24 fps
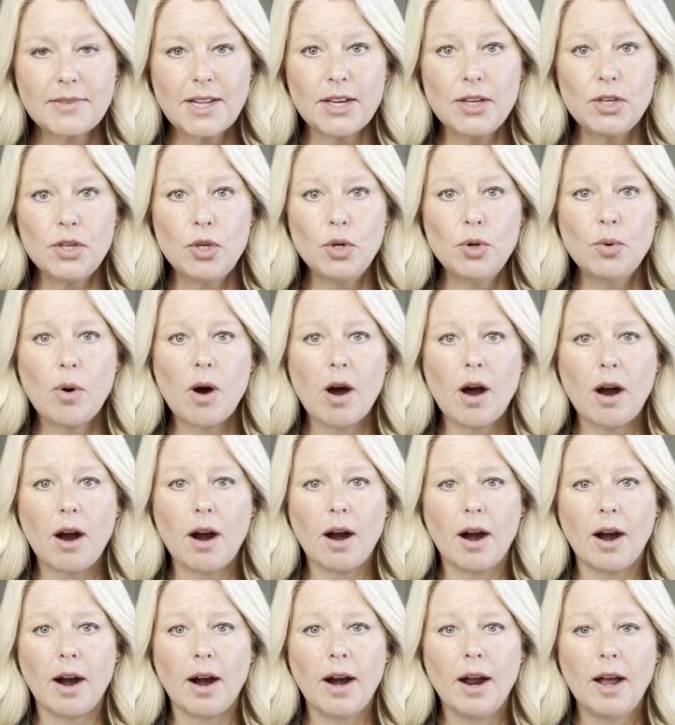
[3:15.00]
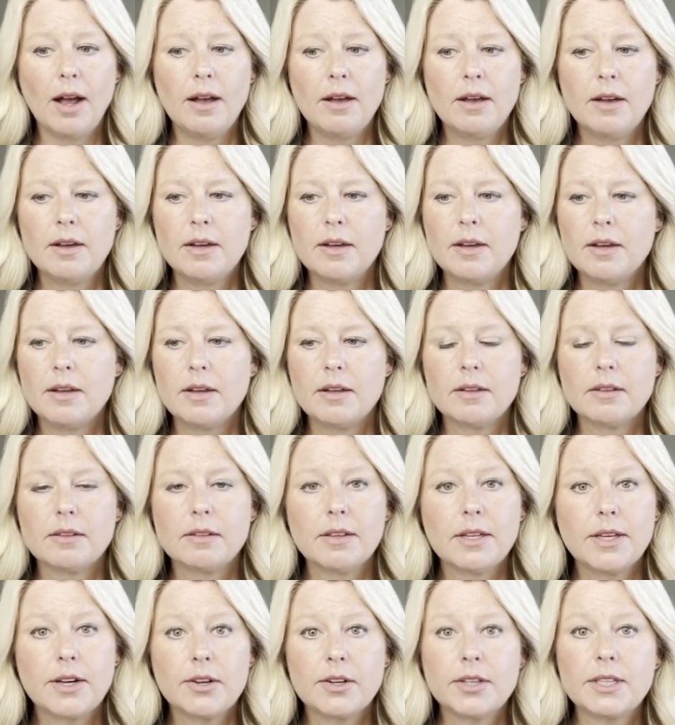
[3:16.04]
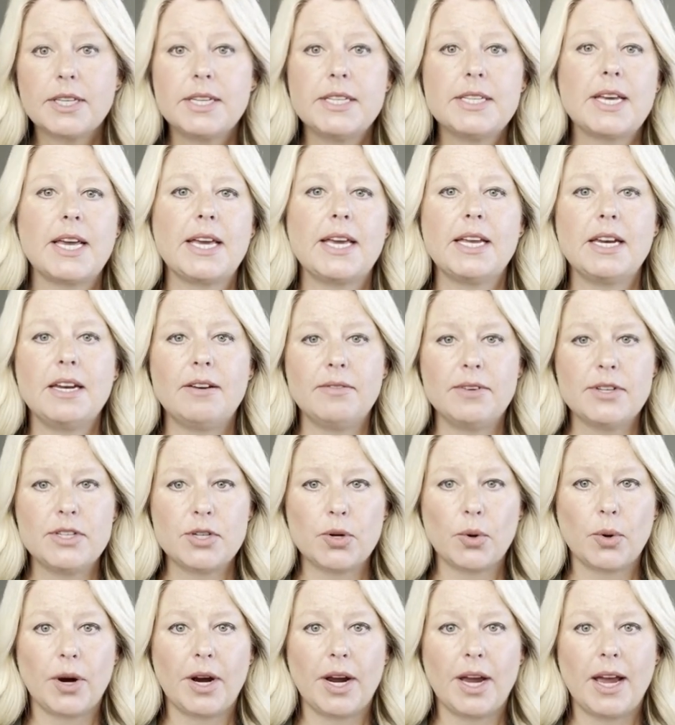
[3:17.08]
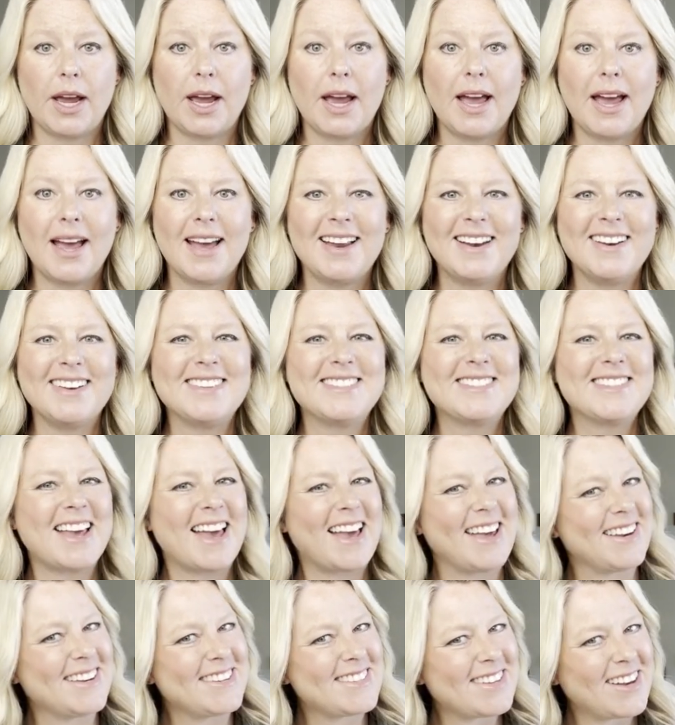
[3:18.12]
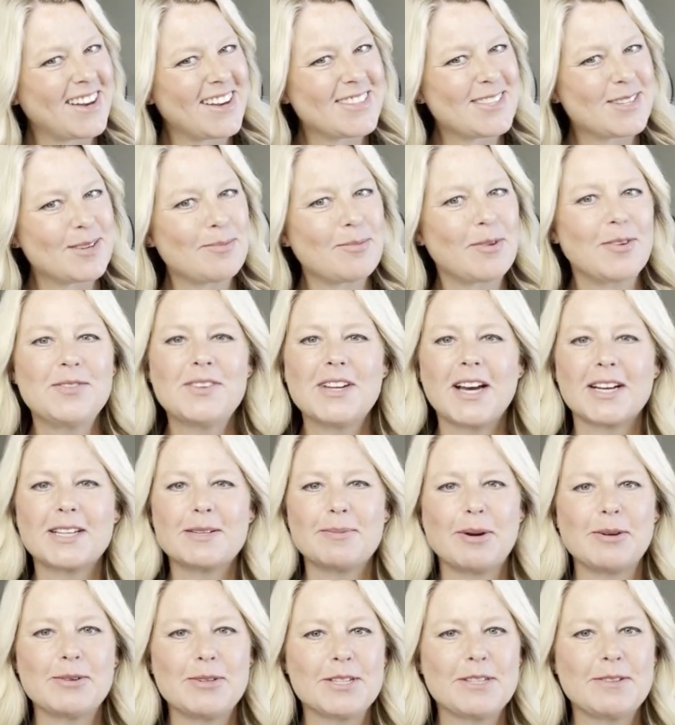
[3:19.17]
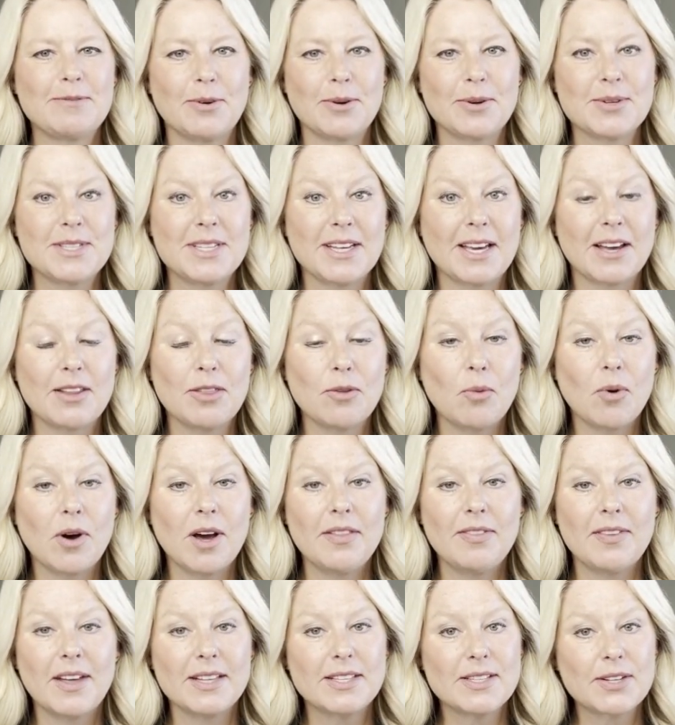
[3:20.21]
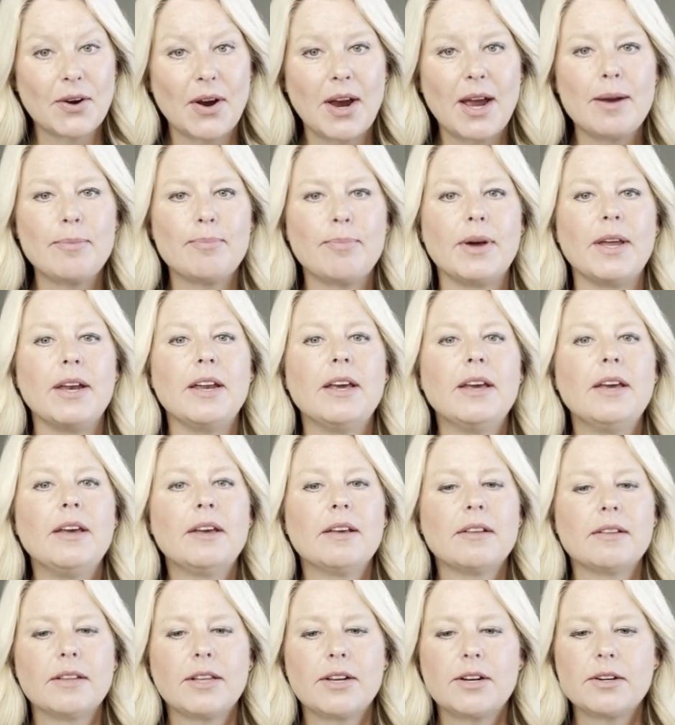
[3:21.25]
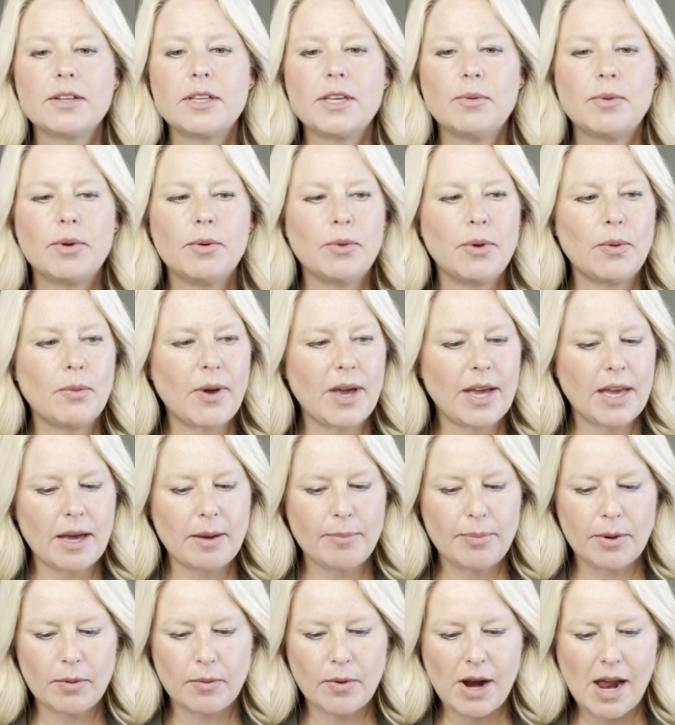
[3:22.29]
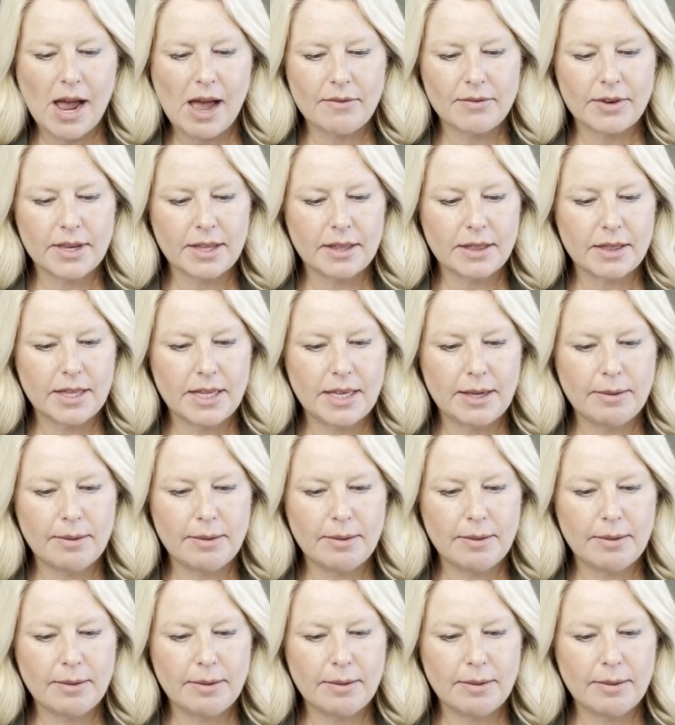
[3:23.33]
you are literally taking inventory, and 10 is awesome. We've talked about just focusing on the one, that's great. But literally when we wake up and we're having